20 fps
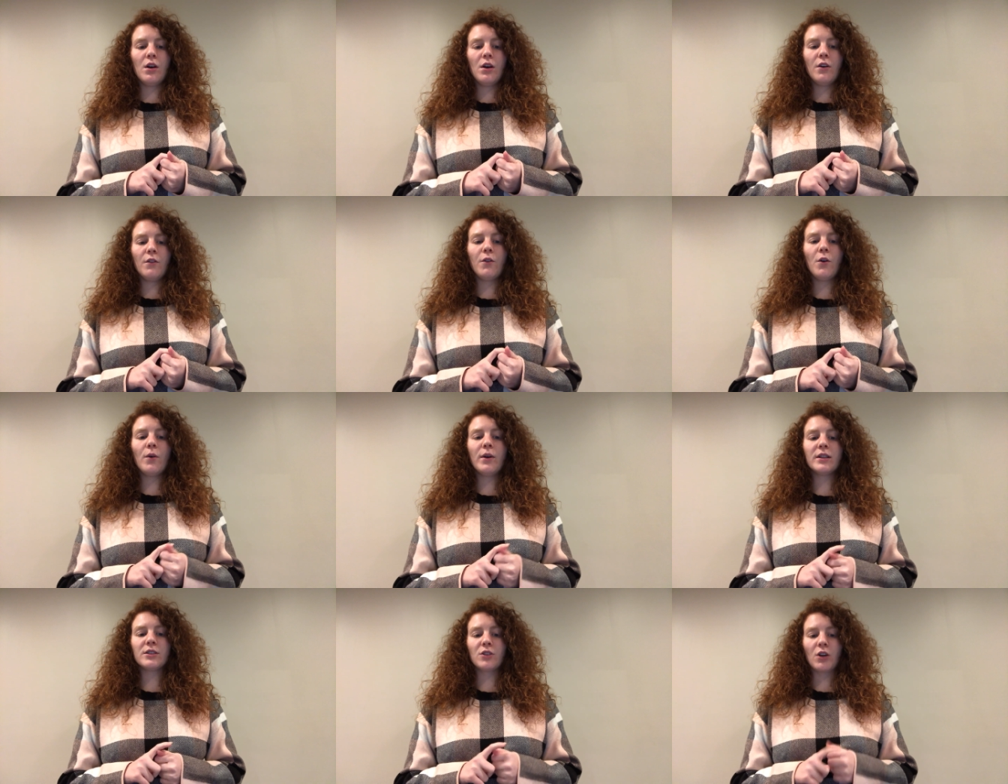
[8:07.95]

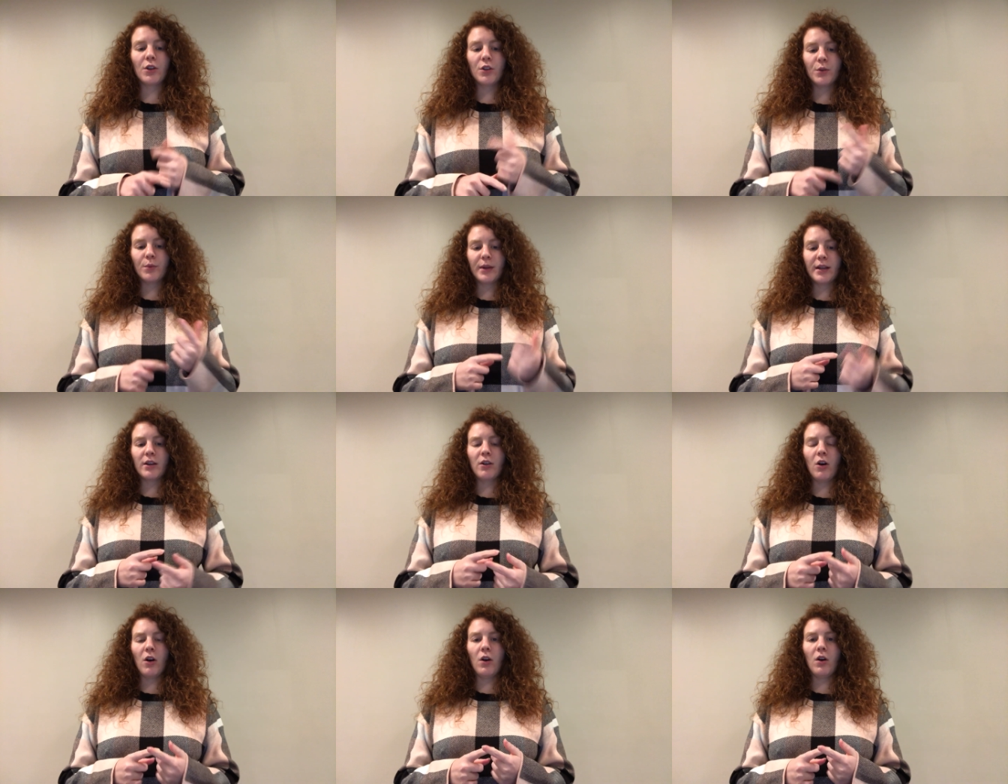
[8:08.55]
focus on the
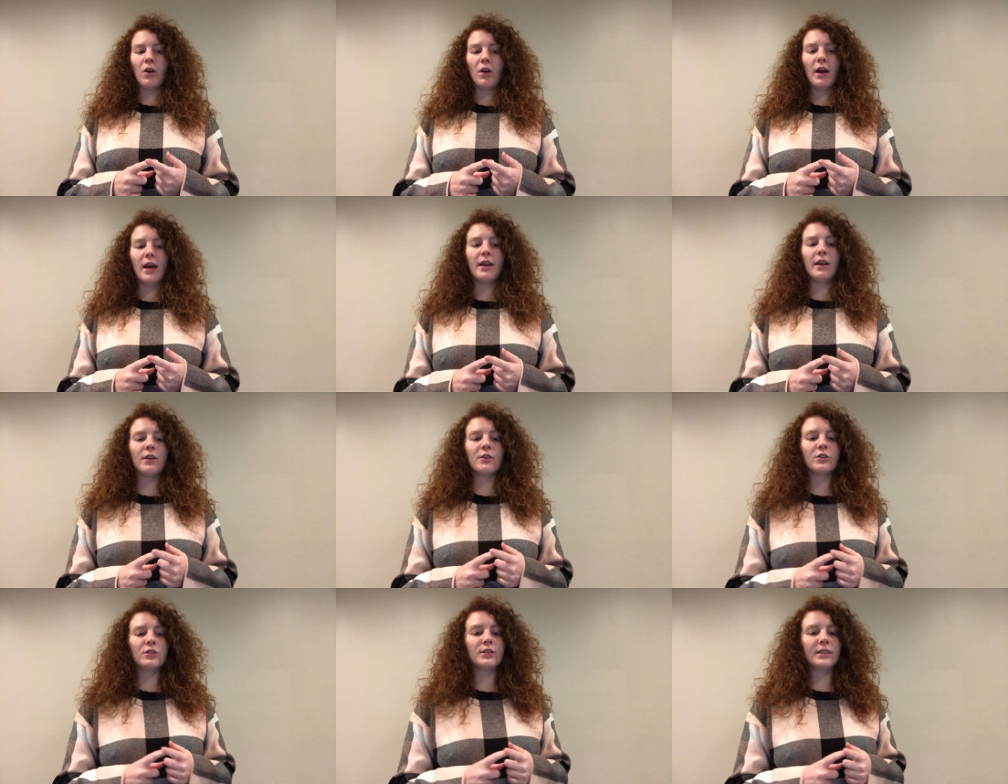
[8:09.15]
recall and
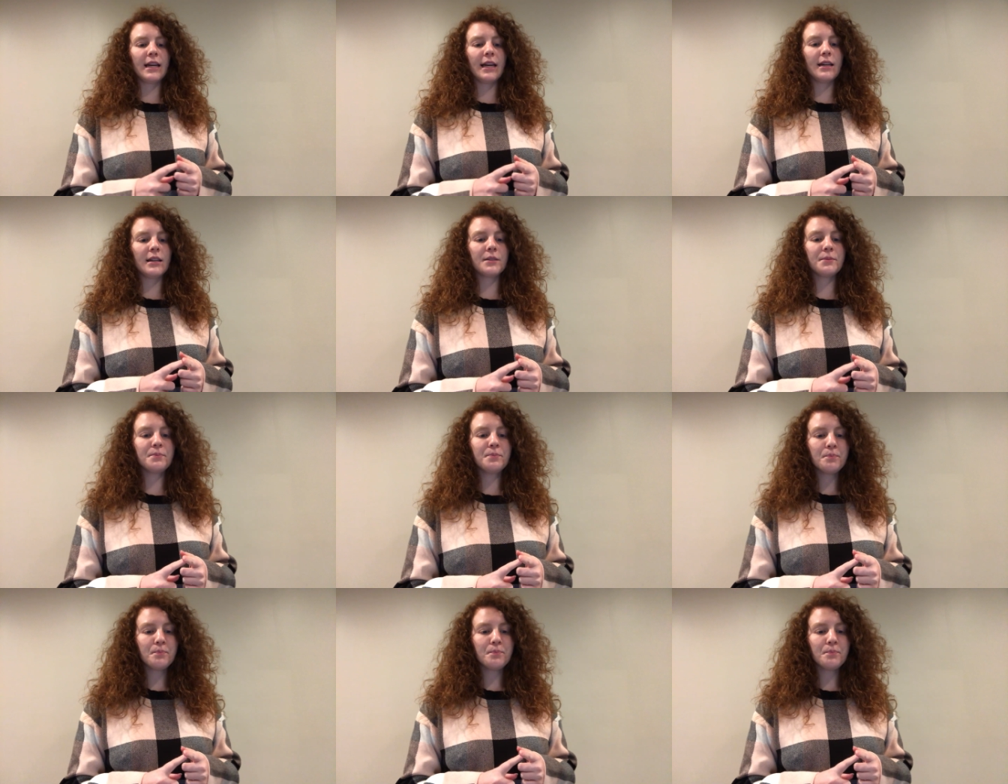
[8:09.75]
understand.